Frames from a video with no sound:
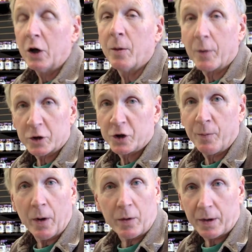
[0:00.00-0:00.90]
Commercial
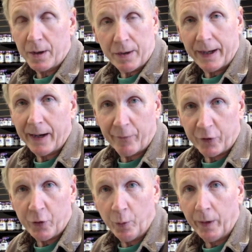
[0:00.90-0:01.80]
boats can stay out for
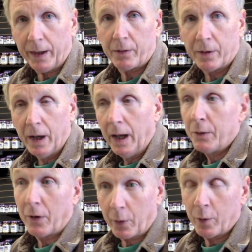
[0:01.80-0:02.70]
2 weeks.
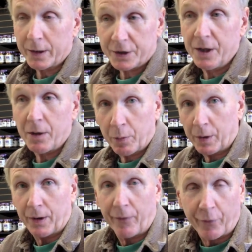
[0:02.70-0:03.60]
So the question is,
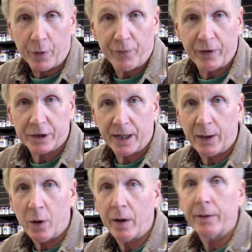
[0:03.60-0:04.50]
was it the first fish they
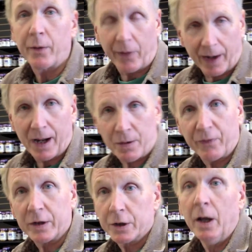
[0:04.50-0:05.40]
caught or the last
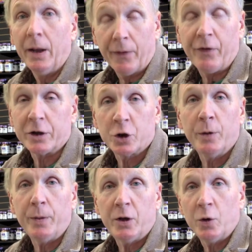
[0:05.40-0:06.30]
fish? The fish
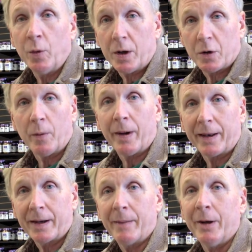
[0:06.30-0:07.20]
could be 2 weeks old by
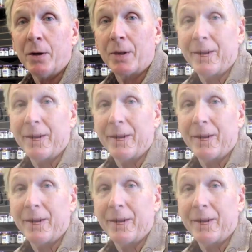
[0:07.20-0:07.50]
the time it hits